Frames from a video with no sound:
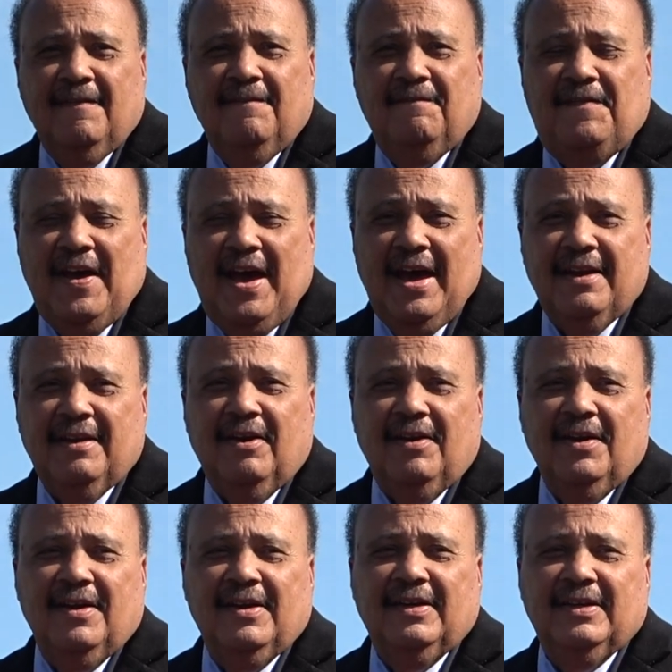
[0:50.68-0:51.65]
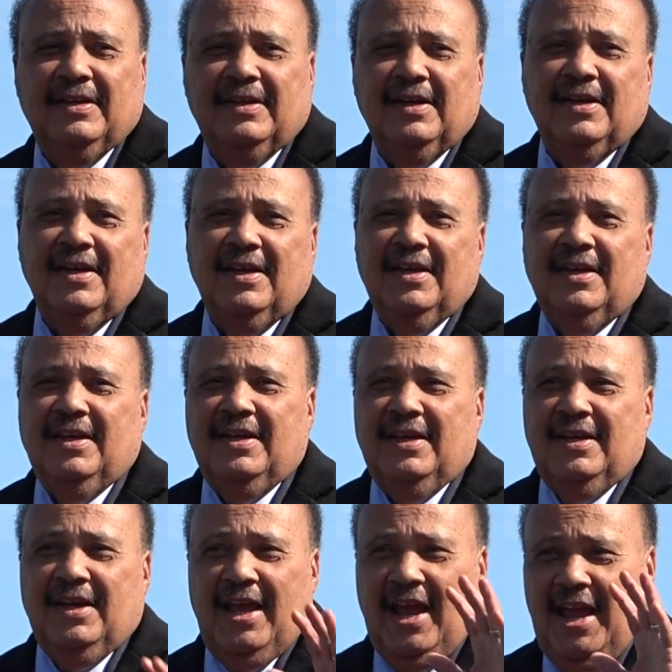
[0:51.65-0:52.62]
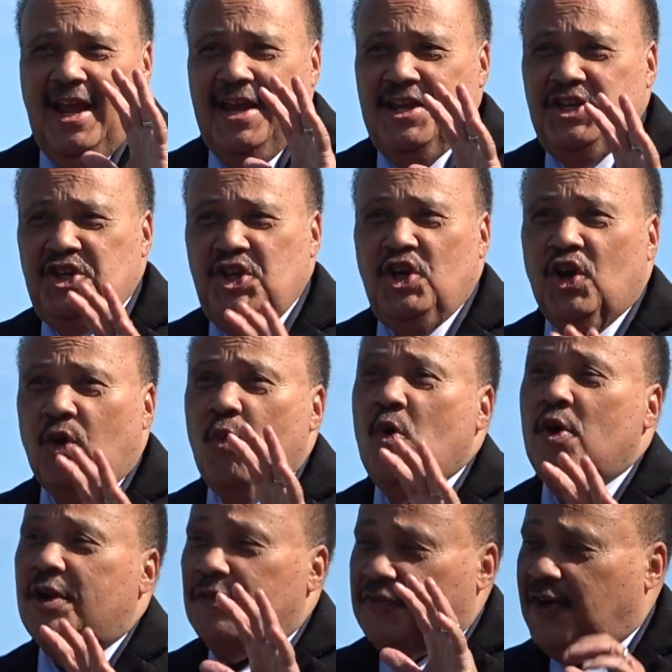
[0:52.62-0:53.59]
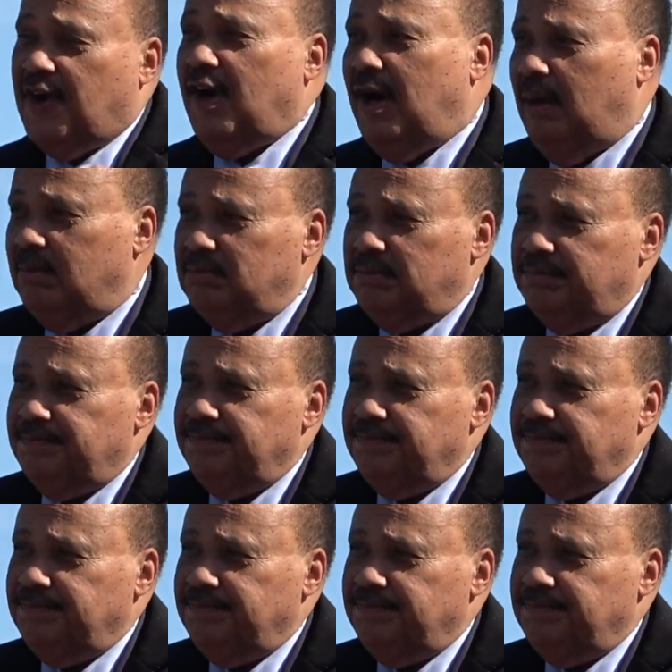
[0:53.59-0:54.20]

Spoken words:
that a year would have come.